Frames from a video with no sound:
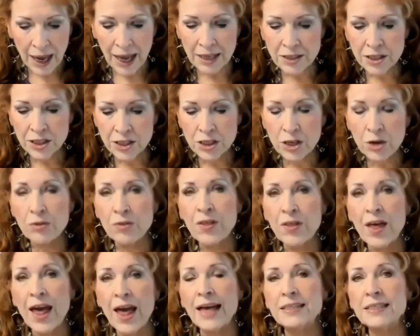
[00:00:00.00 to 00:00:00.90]
And so
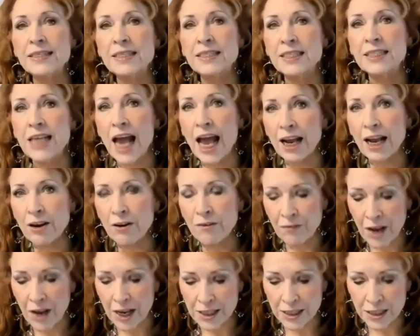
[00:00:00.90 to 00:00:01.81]
that
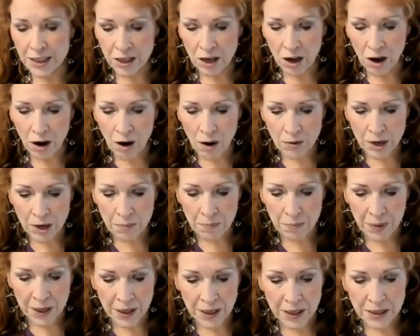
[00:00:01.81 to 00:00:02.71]
sacrifice had already
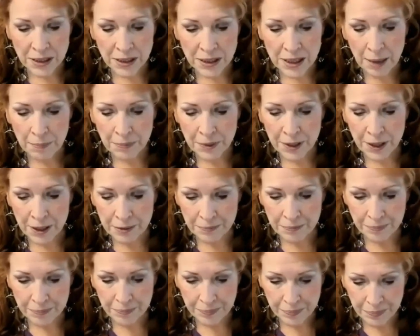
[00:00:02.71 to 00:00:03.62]
been accepted.
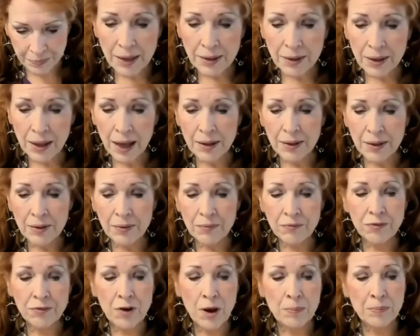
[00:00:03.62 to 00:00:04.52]

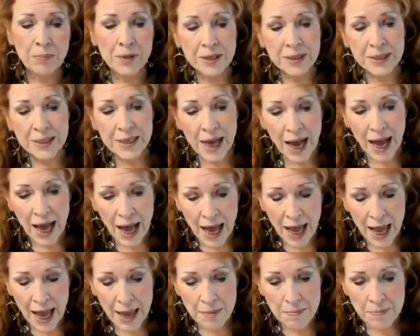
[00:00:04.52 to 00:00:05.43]
From the
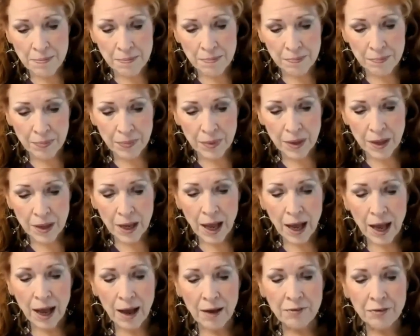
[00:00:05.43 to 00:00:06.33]
time
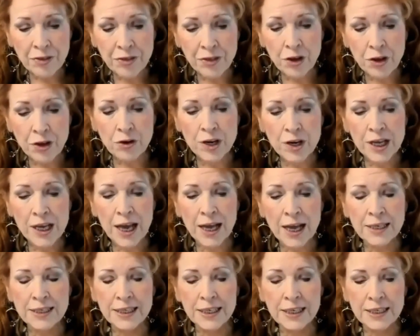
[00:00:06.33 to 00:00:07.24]
of
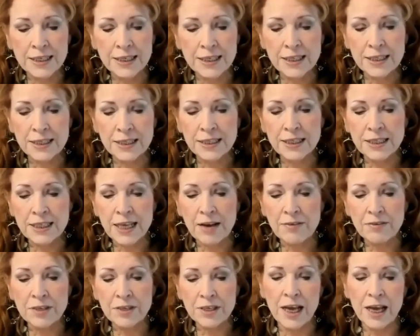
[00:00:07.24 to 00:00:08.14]
30 AD until
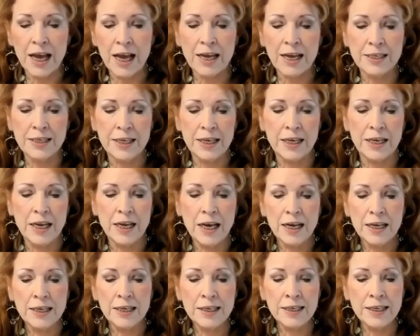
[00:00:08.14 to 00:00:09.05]
70 AD,
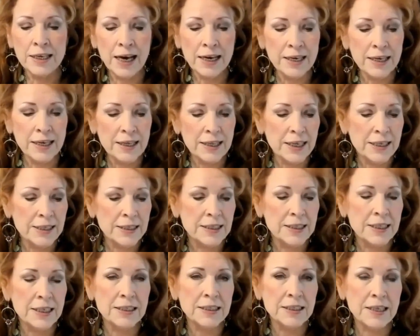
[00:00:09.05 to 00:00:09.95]
none of
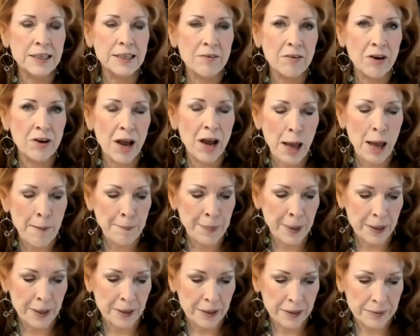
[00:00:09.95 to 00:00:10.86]
these things ever
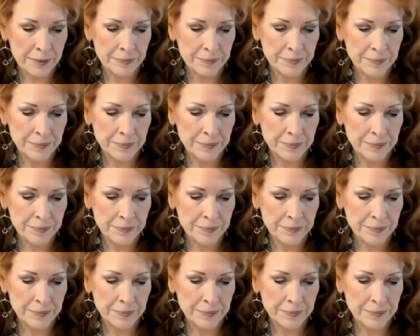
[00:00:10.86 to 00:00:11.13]
happened